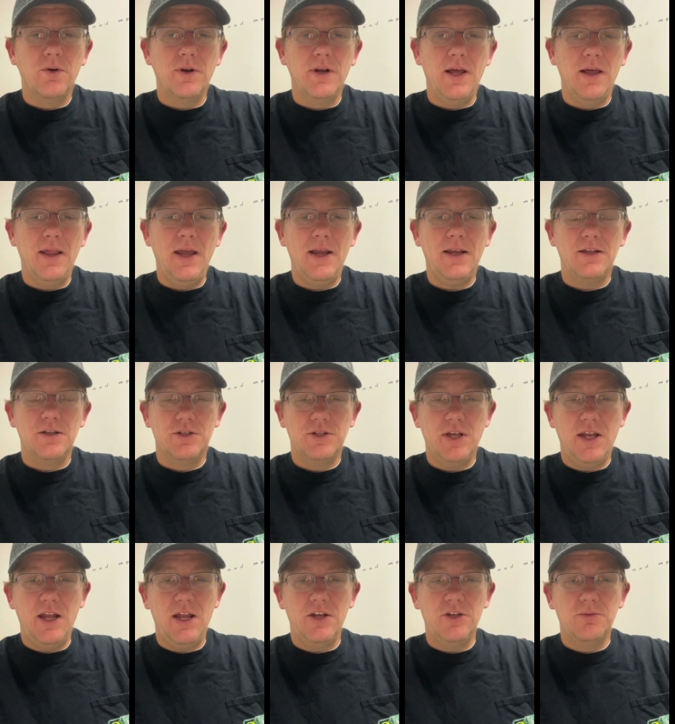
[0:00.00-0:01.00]
Now, that could
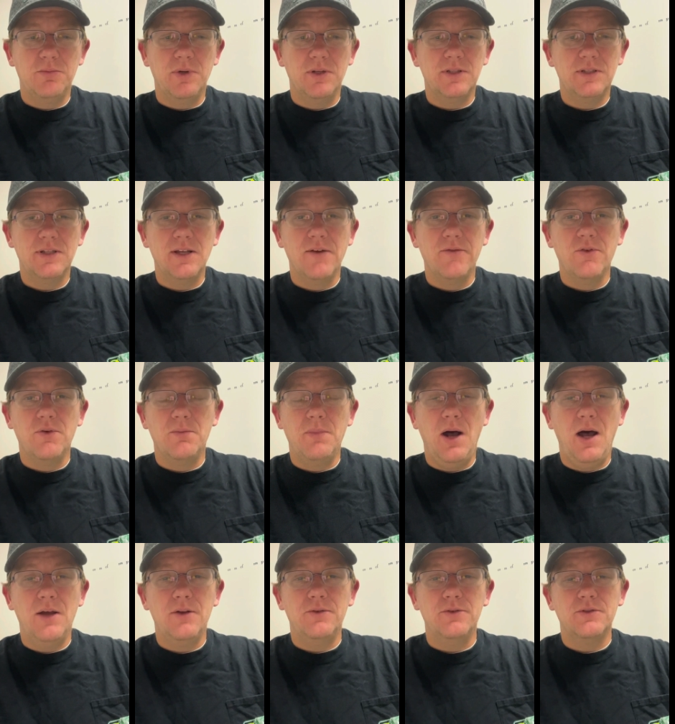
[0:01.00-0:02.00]
change, but several
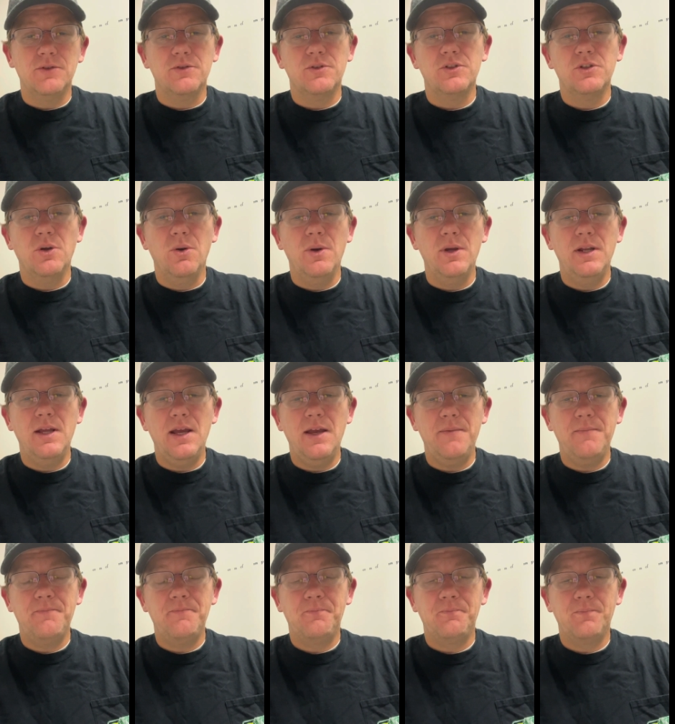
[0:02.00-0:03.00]
models are showing
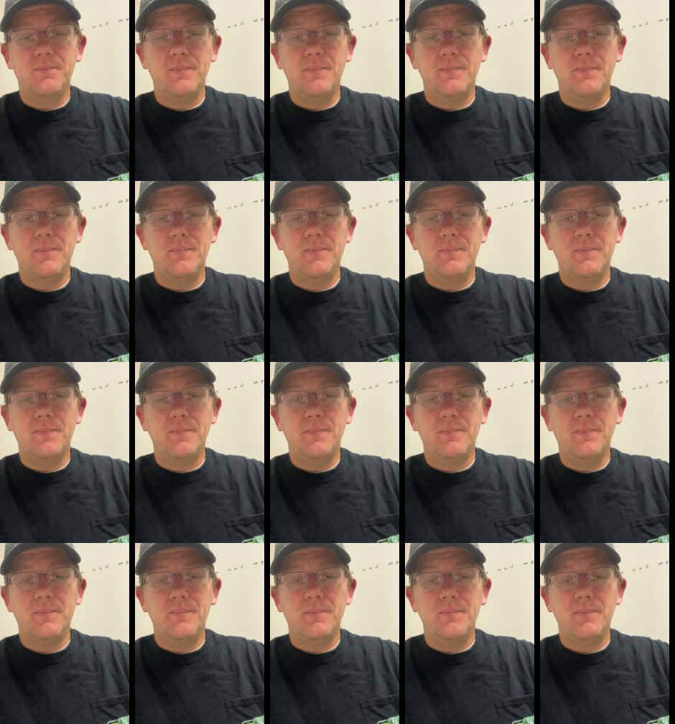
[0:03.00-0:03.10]
that.